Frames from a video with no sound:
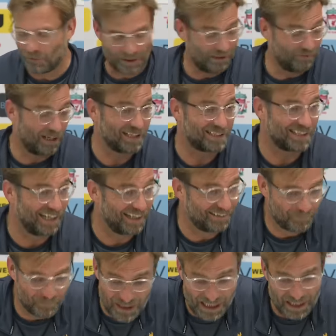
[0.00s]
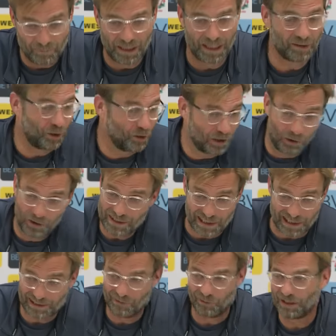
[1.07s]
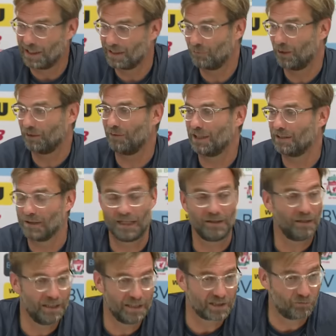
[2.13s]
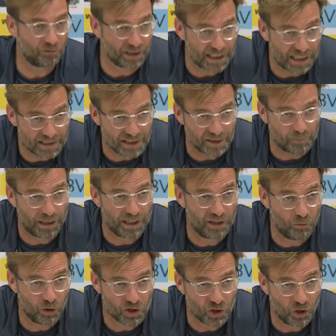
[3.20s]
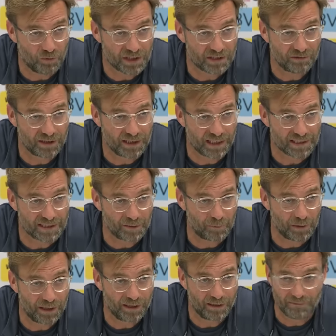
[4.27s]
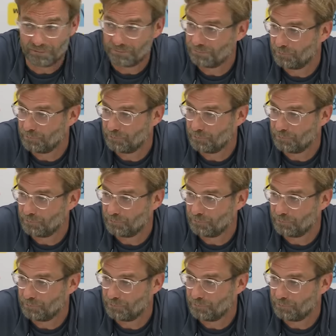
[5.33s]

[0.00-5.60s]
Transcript: Whatever I said, um, I don't know exactly what I thought, but uh, he's a fantastic player. He was always a fantastic player.